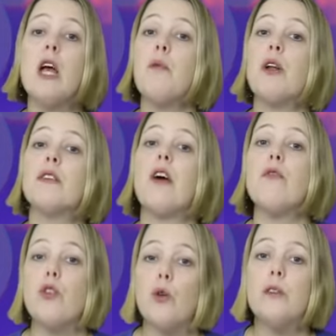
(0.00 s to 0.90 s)
because
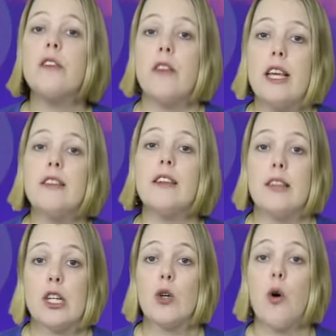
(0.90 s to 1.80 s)
I've used these
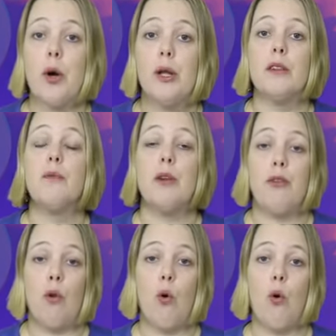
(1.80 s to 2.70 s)
essential oils
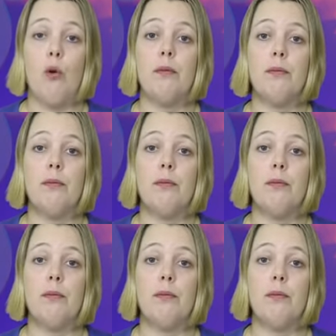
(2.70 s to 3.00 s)
before.